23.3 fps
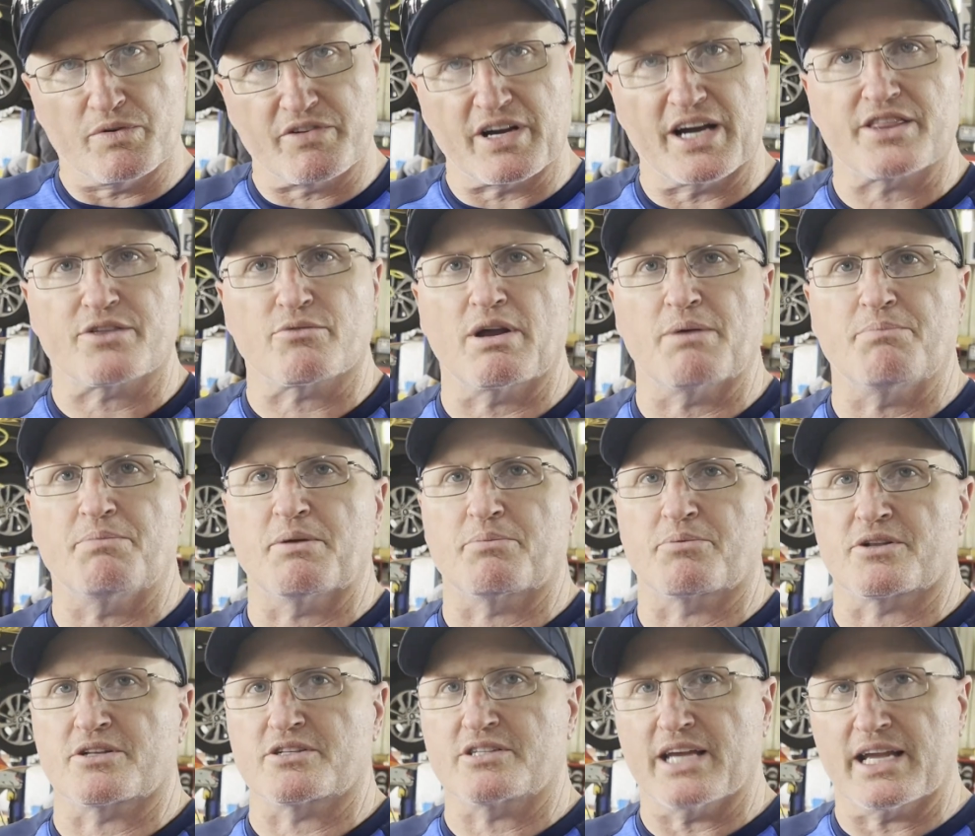got the right
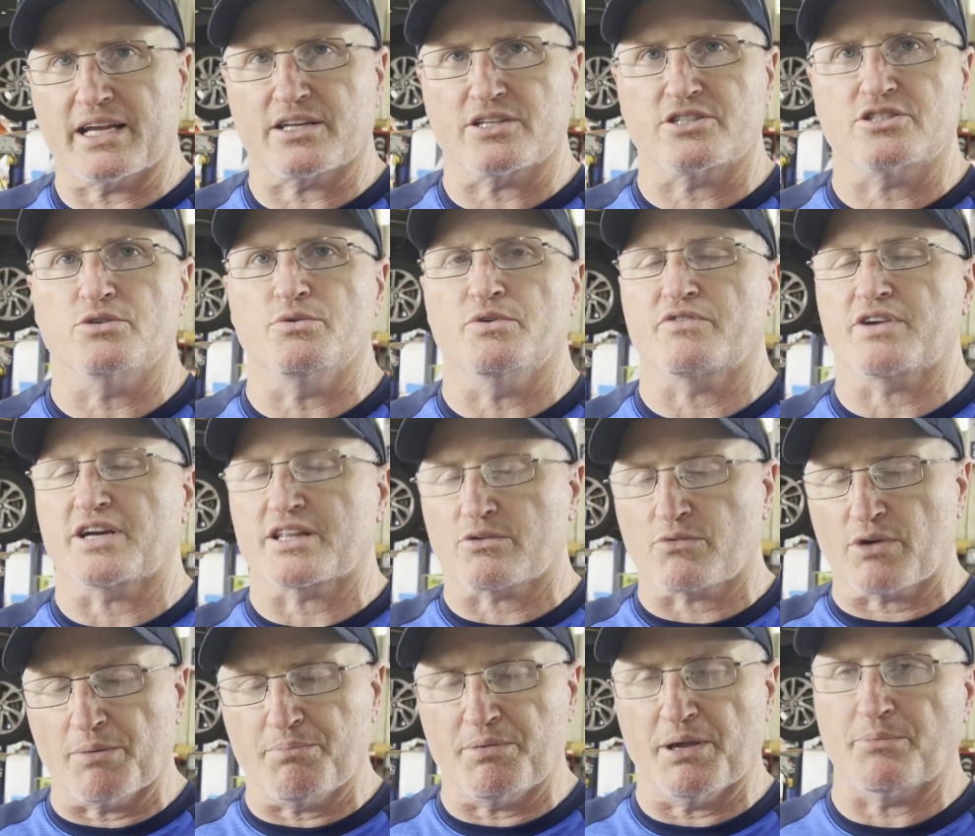people to take it to, we've got the
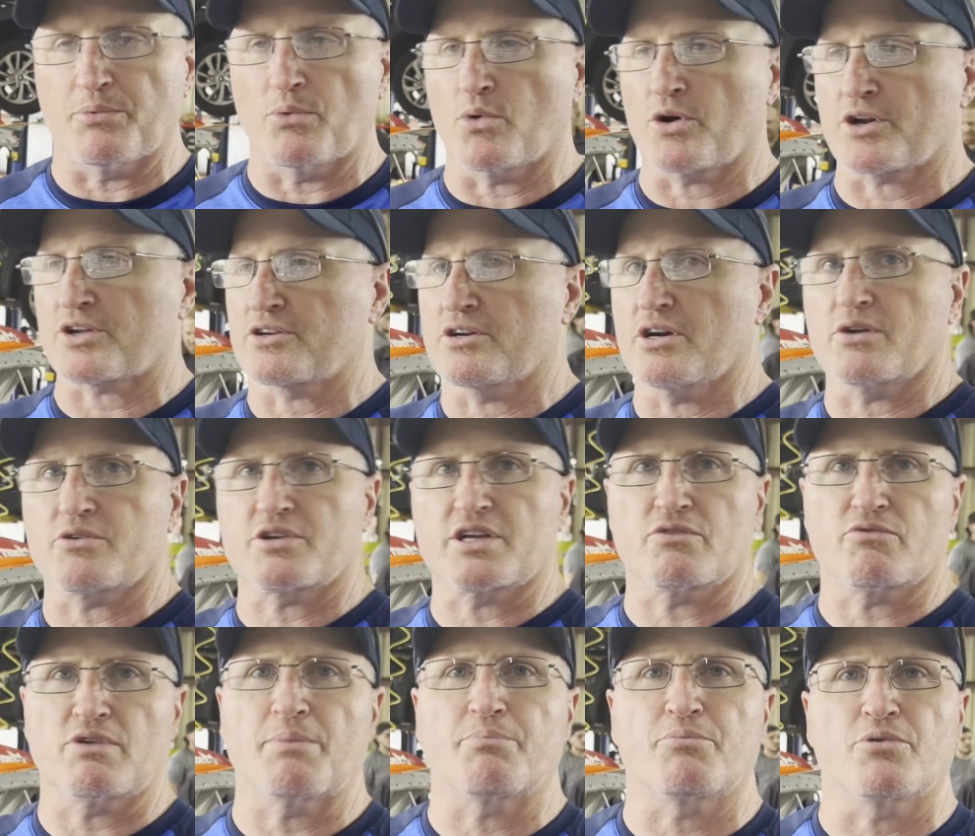right people working on it, we've
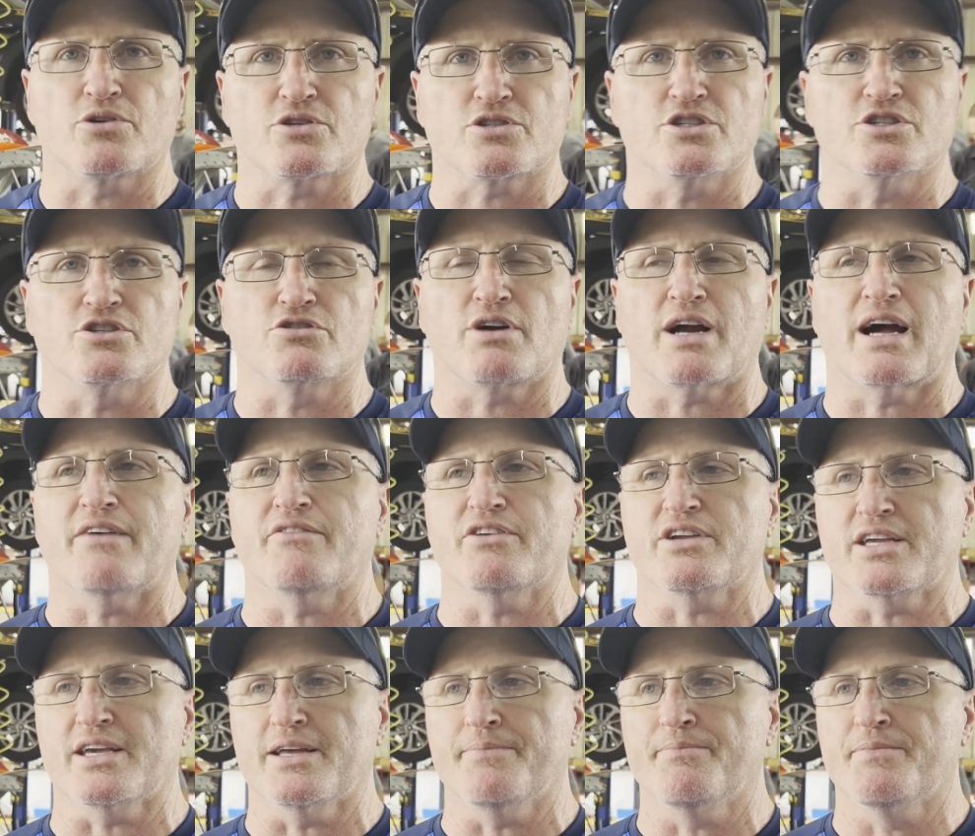got the right person
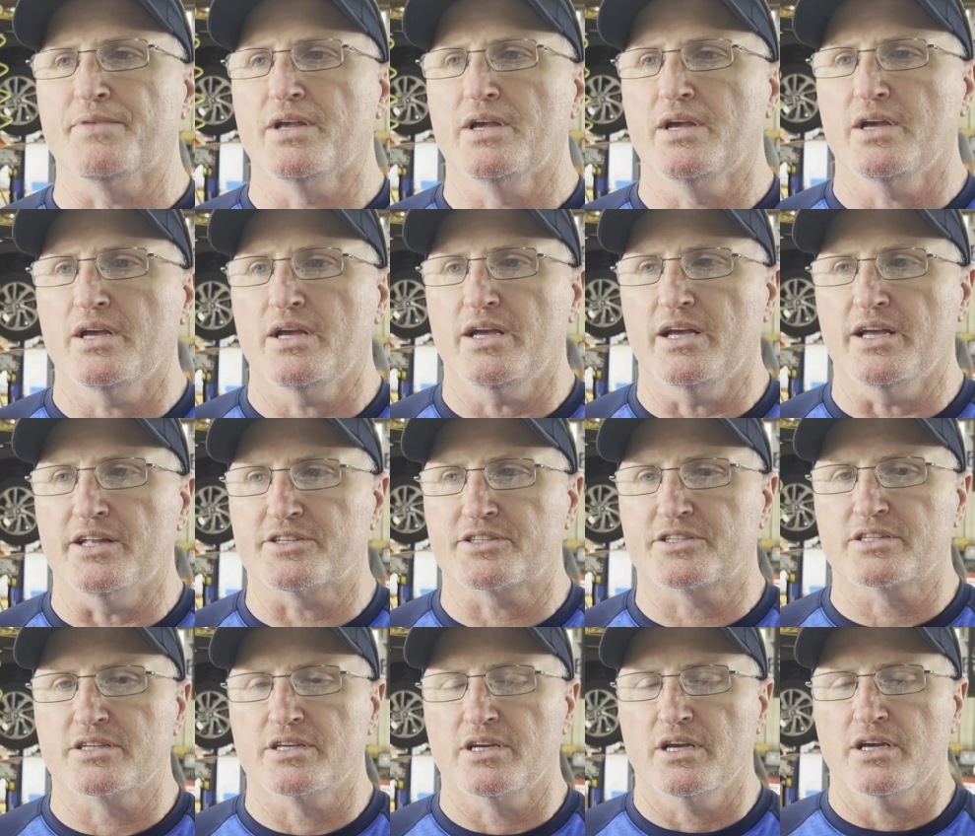driving it.
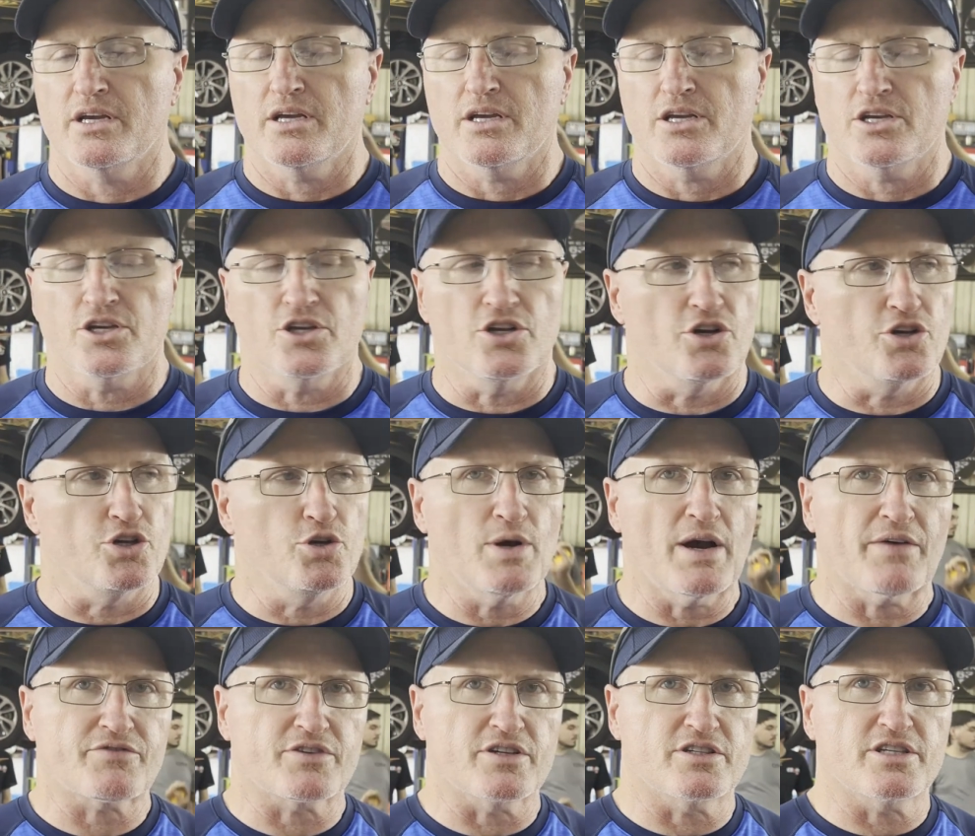It's, you know, you
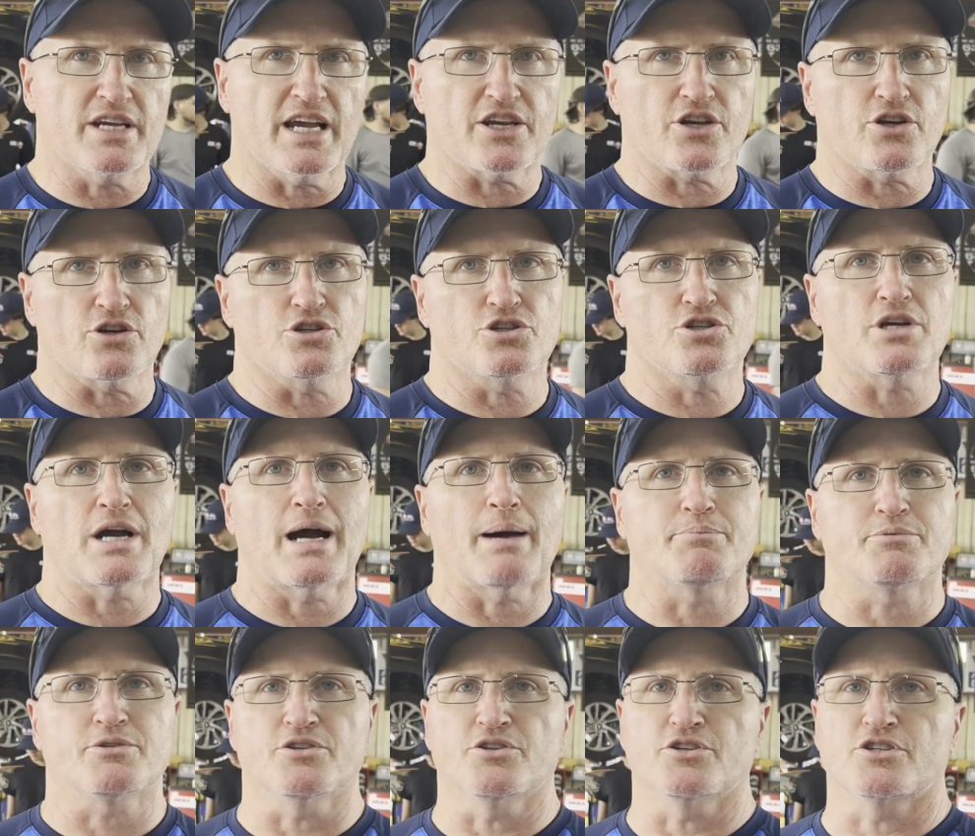have to take your
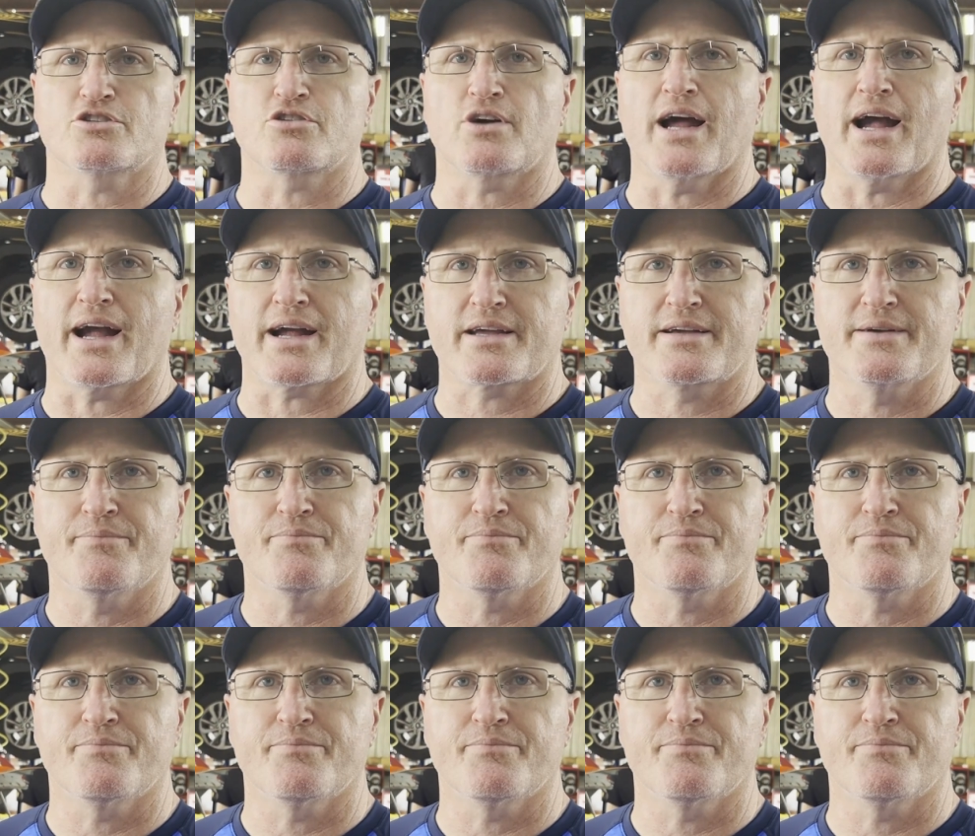shop to the track.